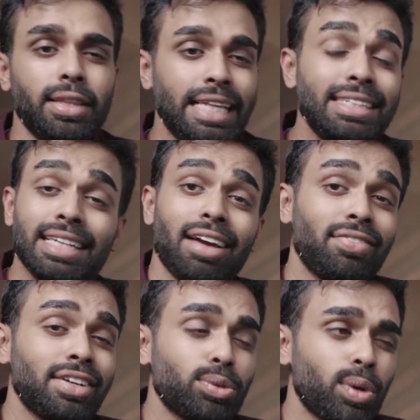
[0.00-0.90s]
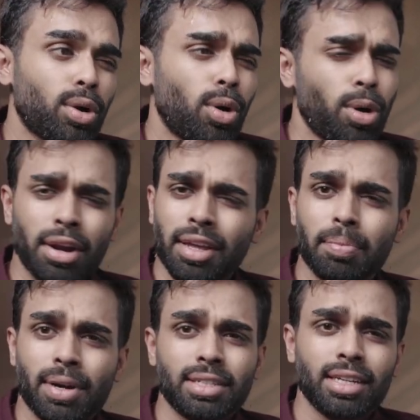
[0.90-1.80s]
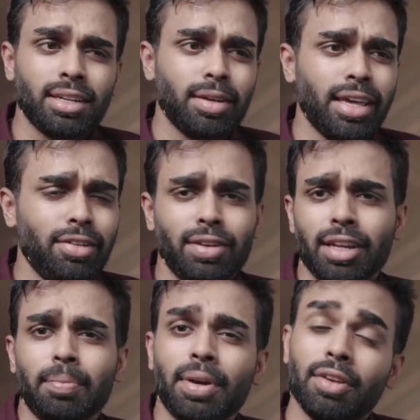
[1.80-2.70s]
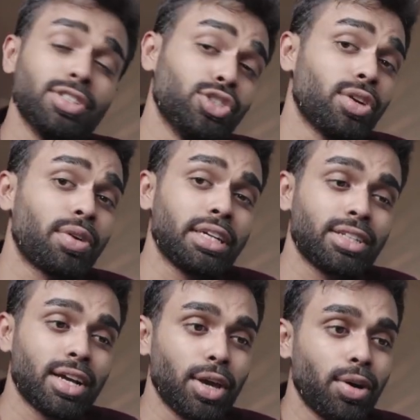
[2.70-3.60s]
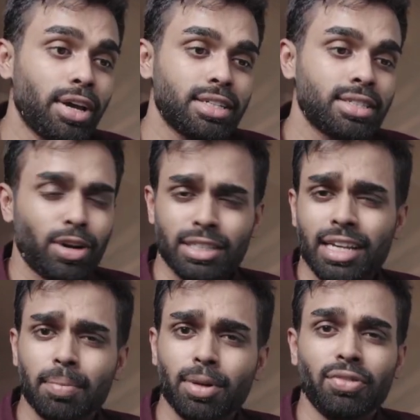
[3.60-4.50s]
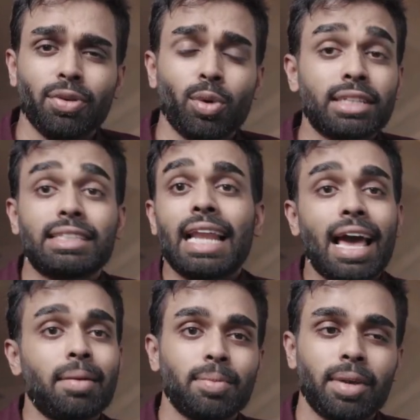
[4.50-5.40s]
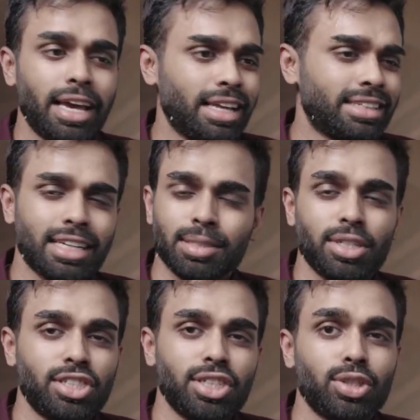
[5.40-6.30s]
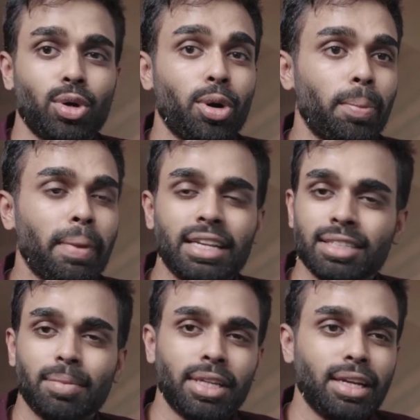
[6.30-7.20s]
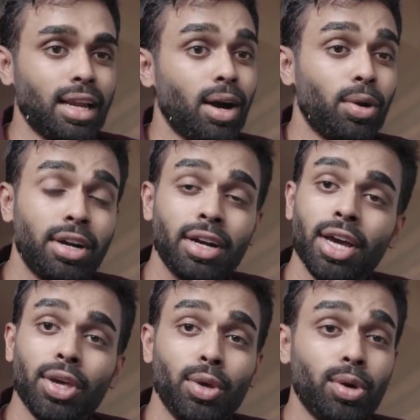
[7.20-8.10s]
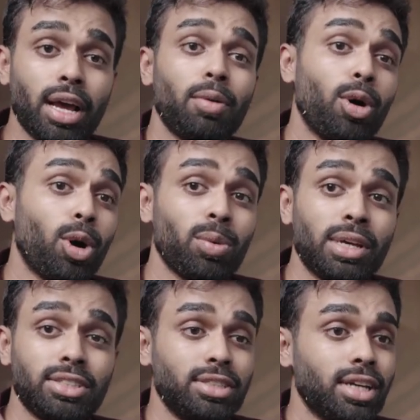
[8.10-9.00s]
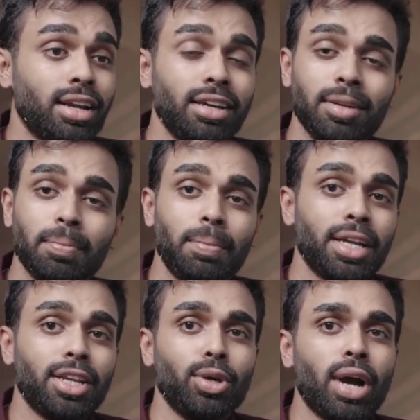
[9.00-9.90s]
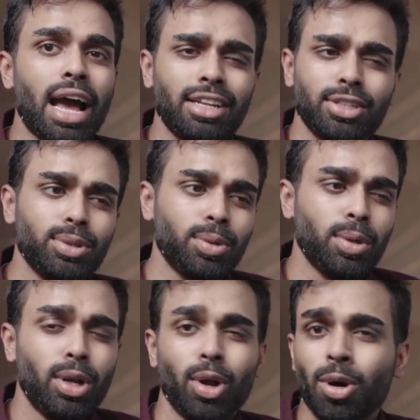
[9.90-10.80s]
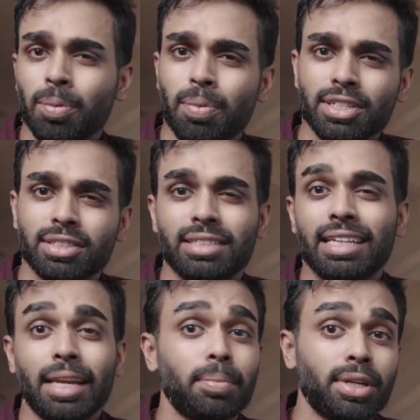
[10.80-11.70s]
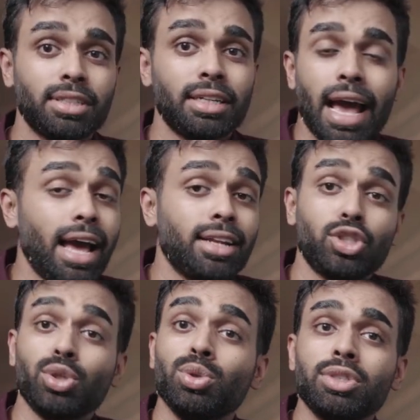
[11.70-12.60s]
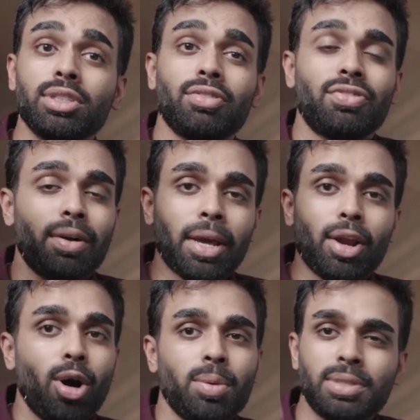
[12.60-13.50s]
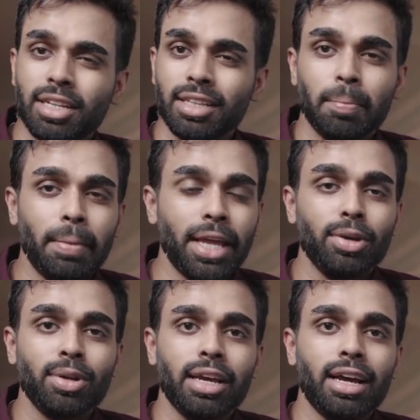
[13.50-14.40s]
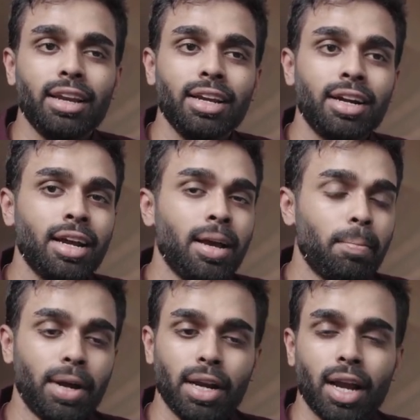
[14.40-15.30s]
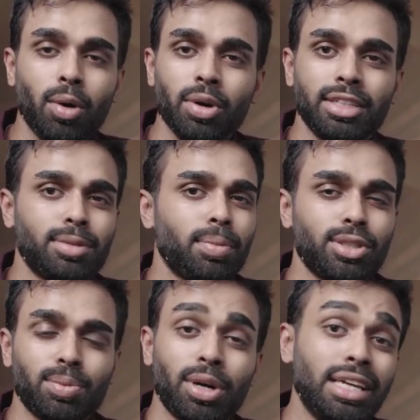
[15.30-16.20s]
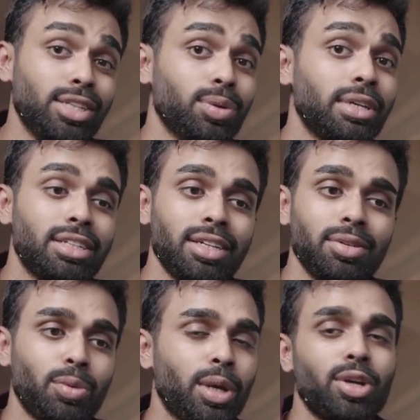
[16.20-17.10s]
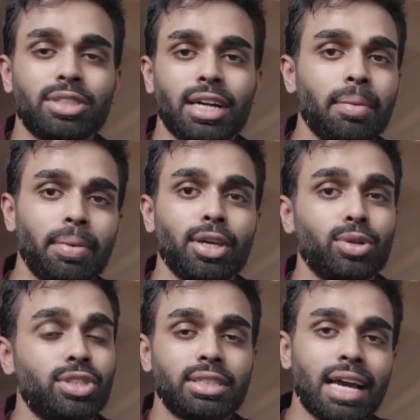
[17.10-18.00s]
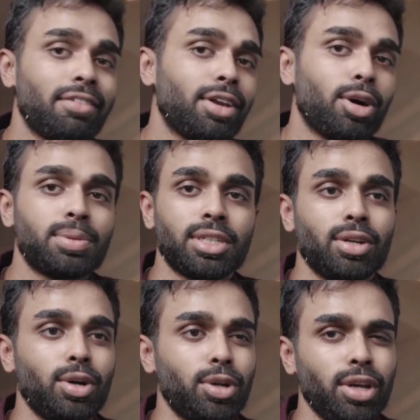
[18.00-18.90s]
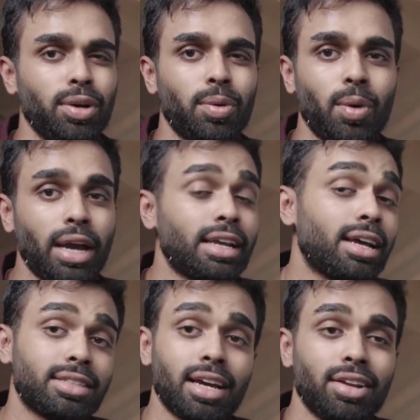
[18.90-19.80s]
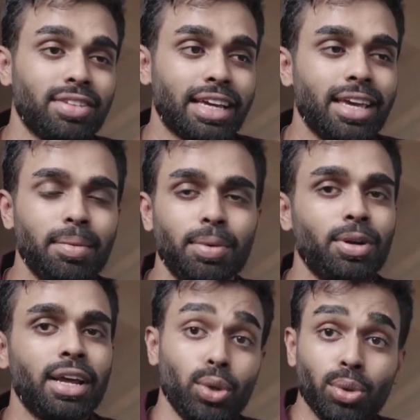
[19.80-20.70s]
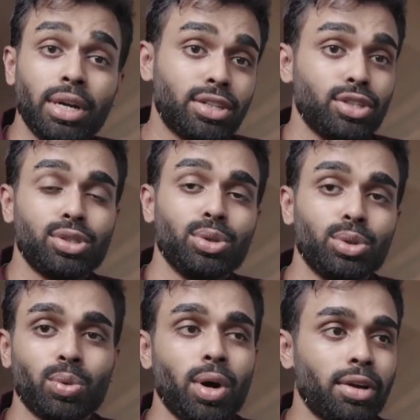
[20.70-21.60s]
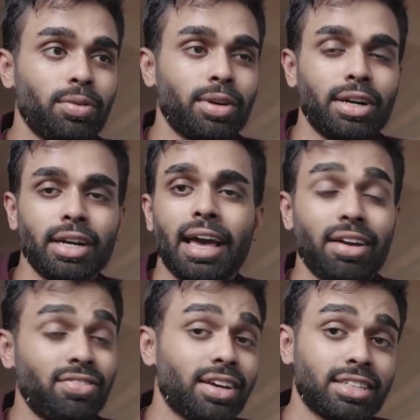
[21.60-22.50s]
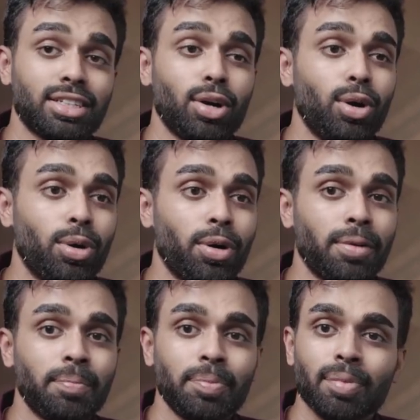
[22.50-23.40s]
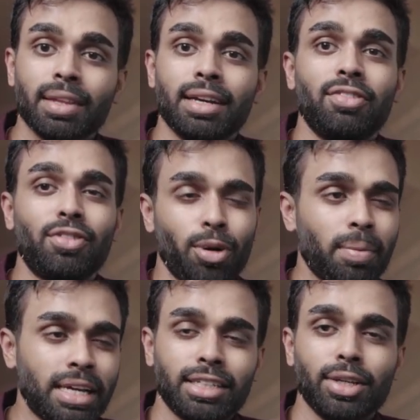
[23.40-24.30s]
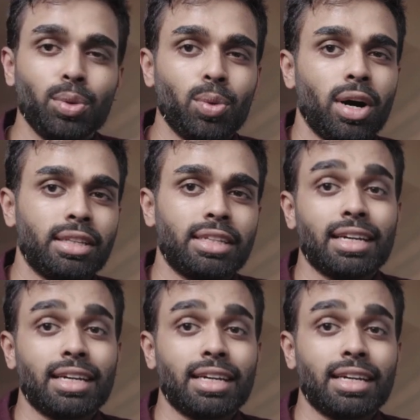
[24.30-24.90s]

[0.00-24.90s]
These effects were already already present even in previous generation iOS. For example, if you want to slam a text message or make something louder, you could have always done it, but you had to long press the send button and choose from an option in the menu earlier but now it's much more intuitive when you're typing you just have an option on your right hand side of the keyboard you get to choose whatever effect or formatting you want the